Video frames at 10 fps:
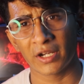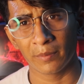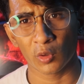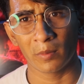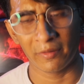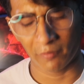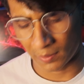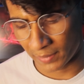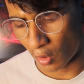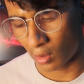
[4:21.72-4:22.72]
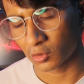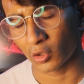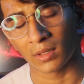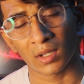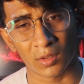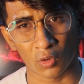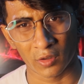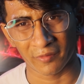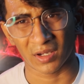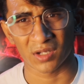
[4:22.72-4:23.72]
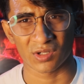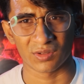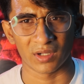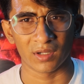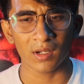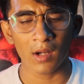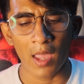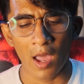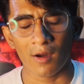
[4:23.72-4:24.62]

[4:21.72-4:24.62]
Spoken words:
improvement will be also in the notification center.